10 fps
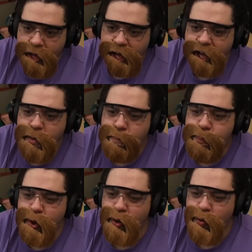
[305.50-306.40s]
Add
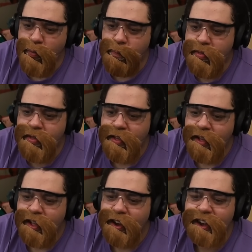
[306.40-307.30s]
boobs.
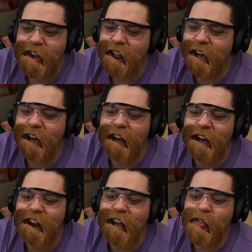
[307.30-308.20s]
Nah,
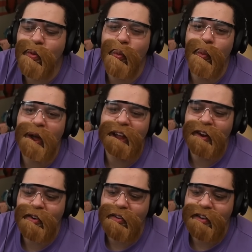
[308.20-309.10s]
that's
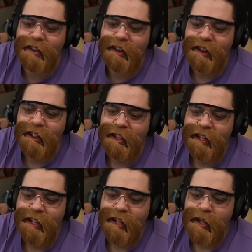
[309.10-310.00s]
weird.
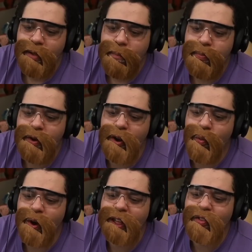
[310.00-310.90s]
Bro,
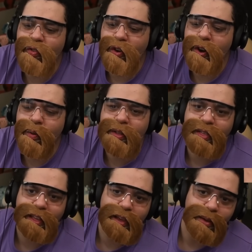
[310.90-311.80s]
what is wrong with
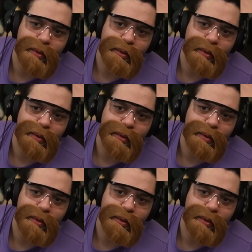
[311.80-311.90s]
you?